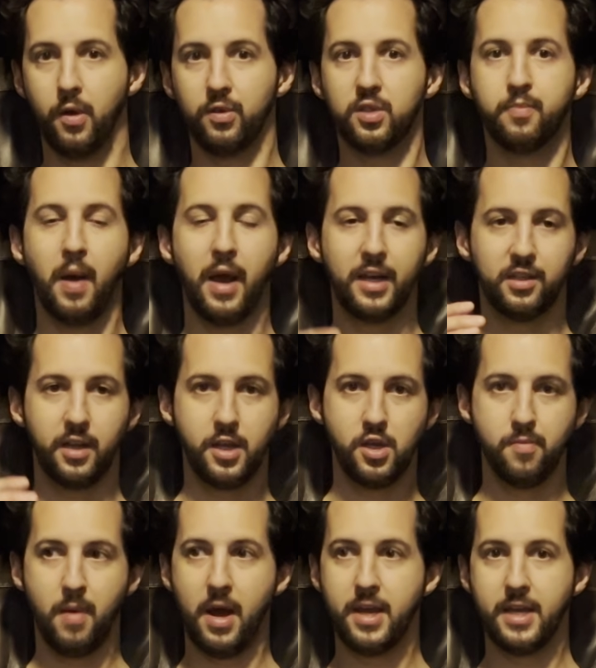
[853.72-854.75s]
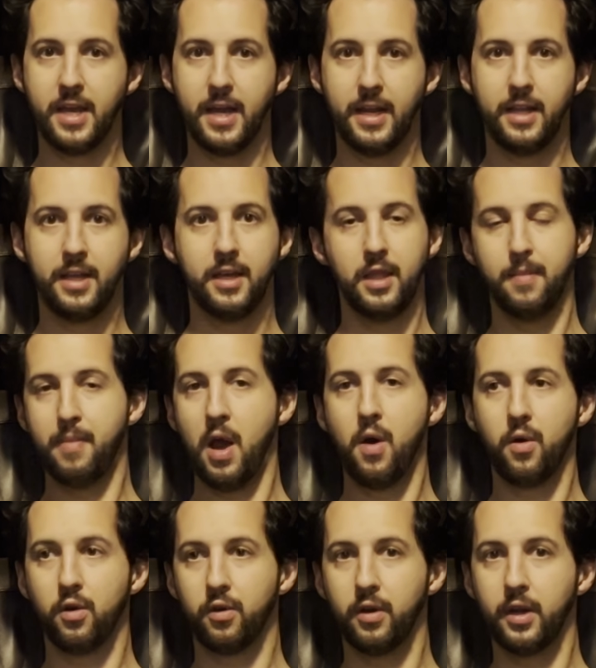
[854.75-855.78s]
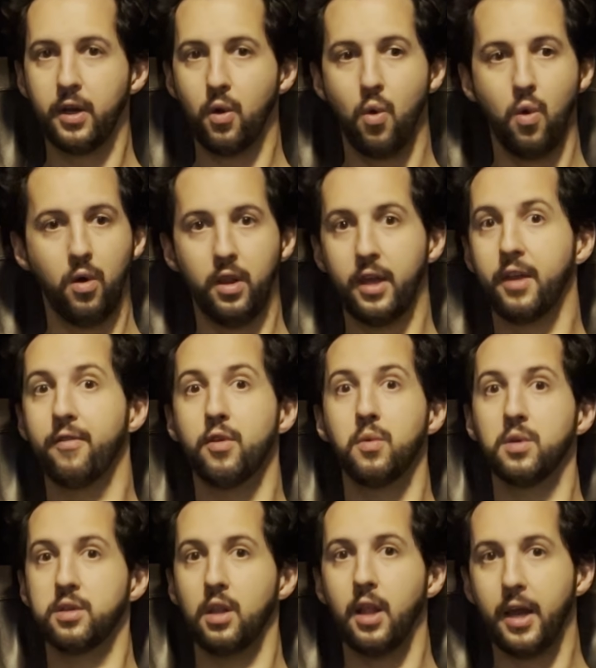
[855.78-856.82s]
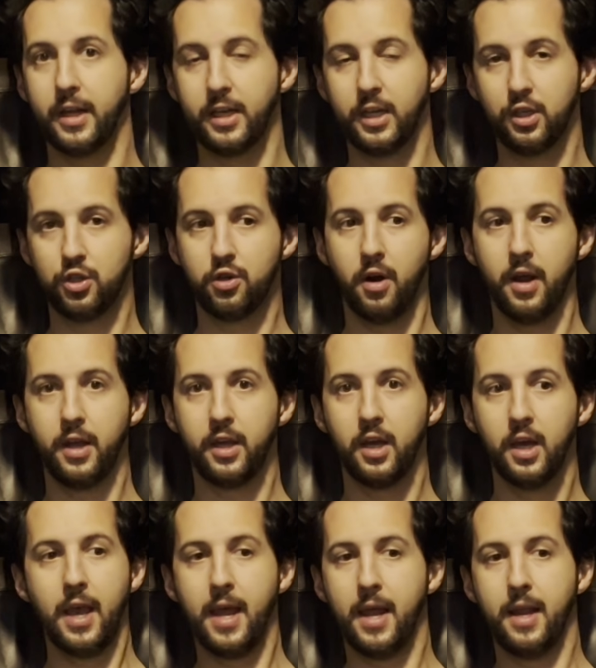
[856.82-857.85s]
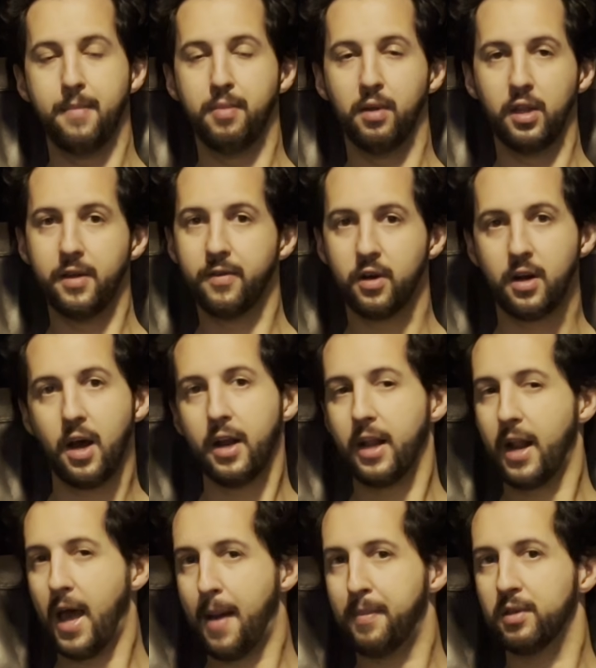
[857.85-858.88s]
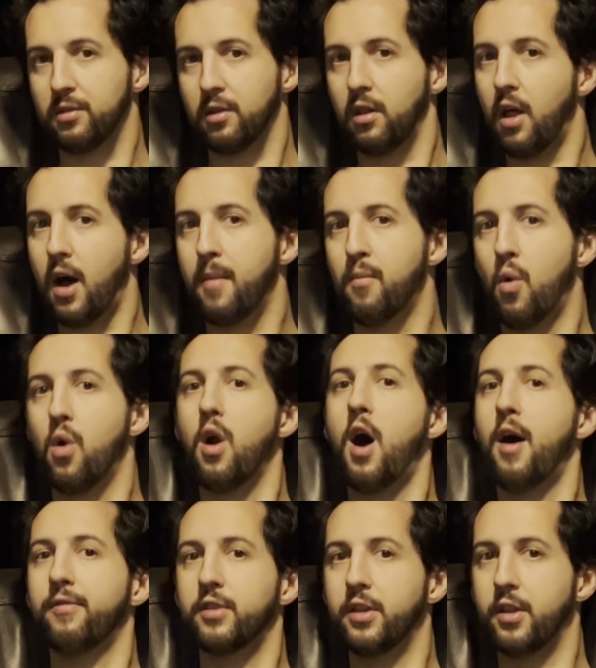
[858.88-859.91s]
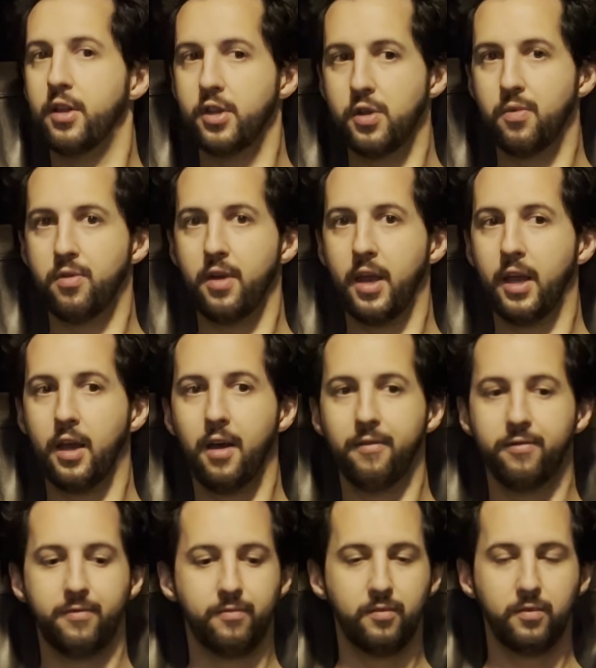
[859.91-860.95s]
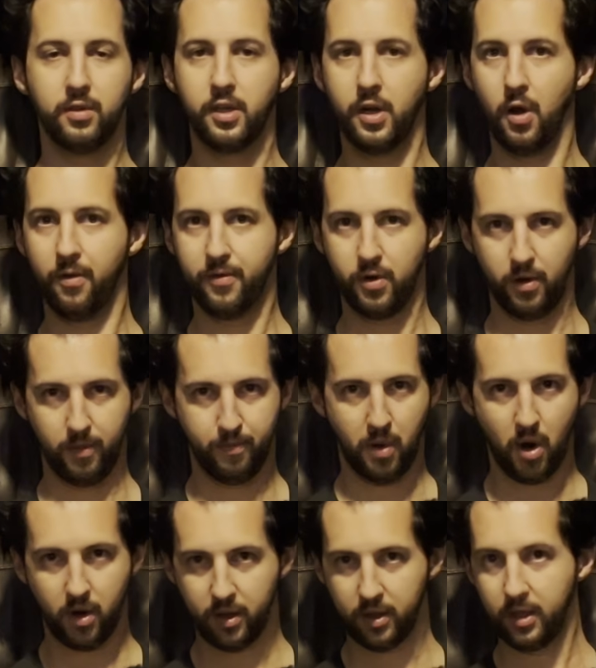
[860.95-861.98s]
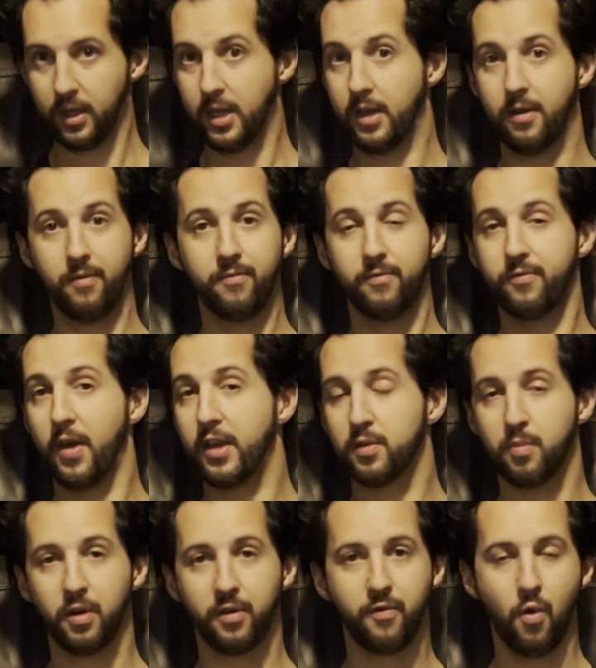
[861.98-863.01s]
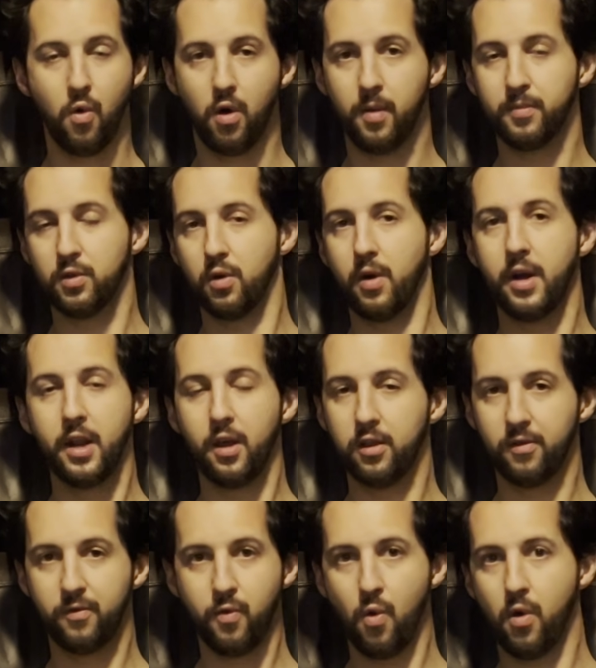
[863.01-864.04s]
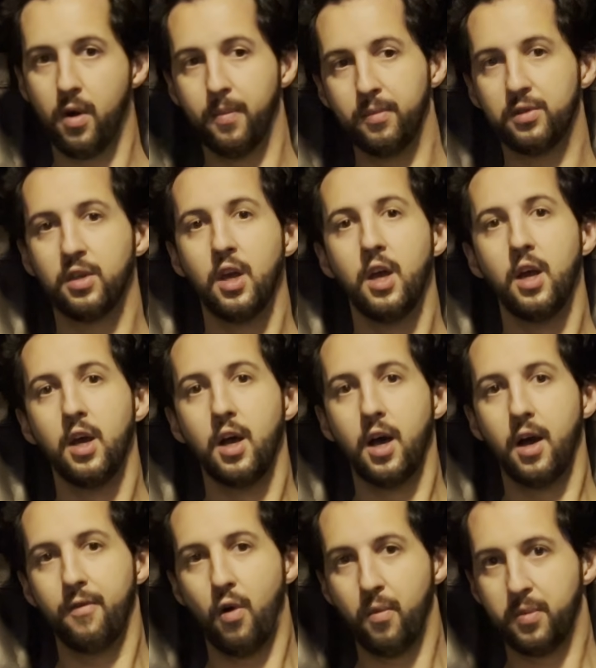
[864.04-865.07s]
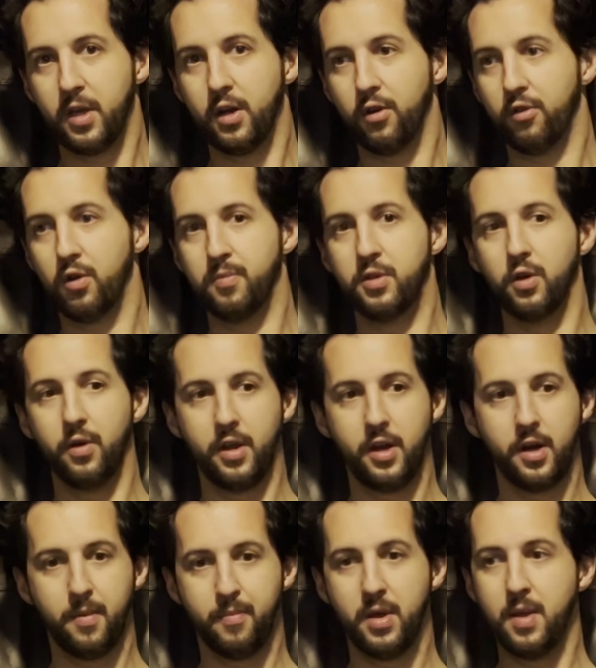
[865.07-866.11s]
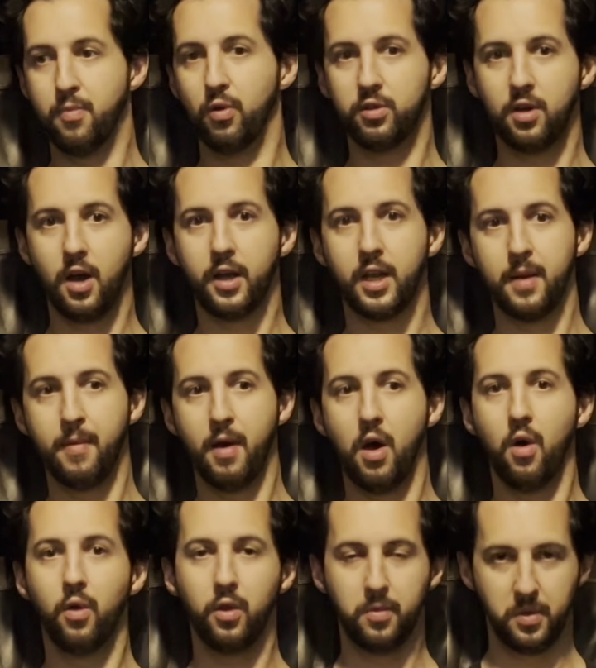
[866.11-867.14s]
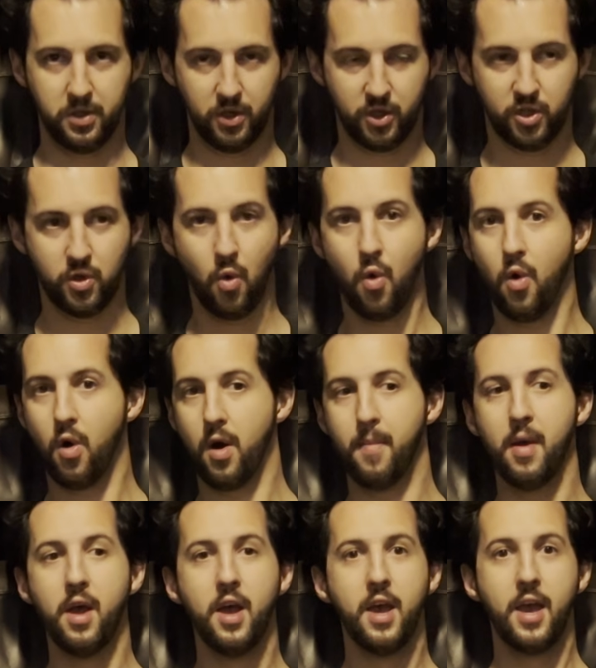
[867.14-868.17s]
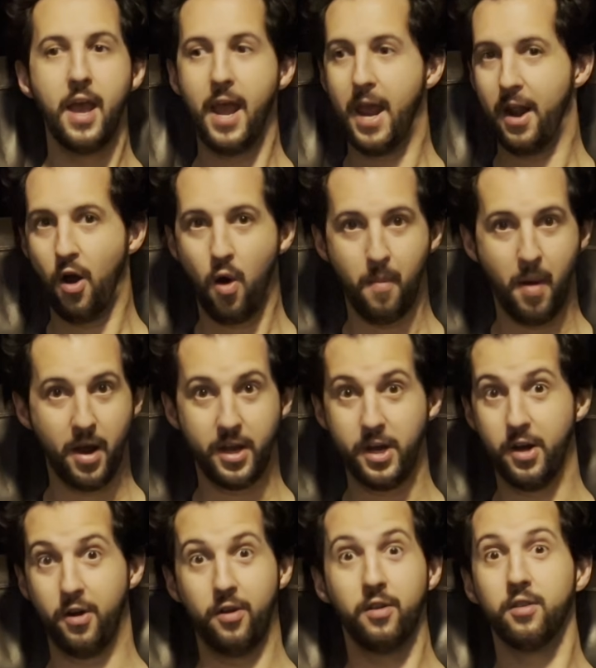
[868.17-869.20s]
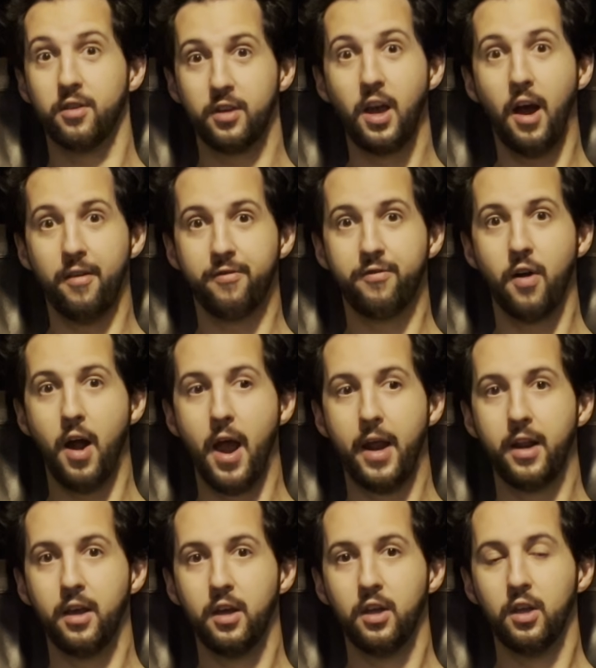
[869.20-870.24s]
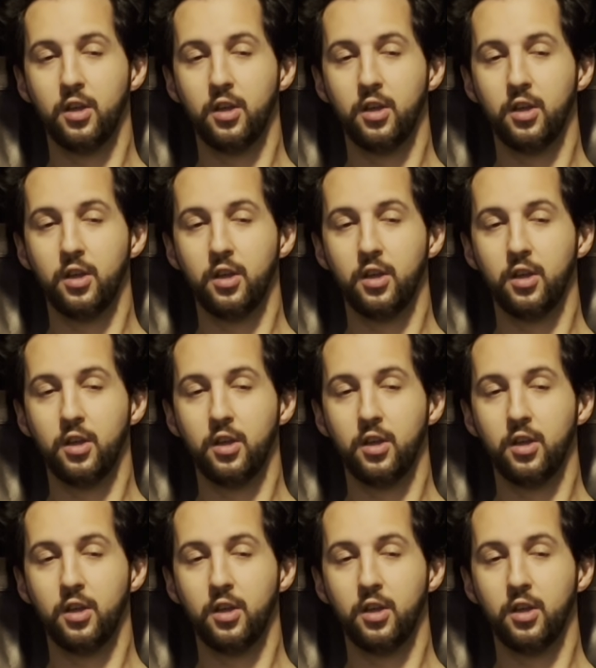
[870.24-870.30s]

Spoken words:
spikes that you might get in the power grid, or like if there was a lightning strike. And believe it or not, it happens a lot more often than you think. If you're part of the Facebook forums or any other forums of home theater groups, you'll hear people talking about, oh, there was a storm and all my gear got fried.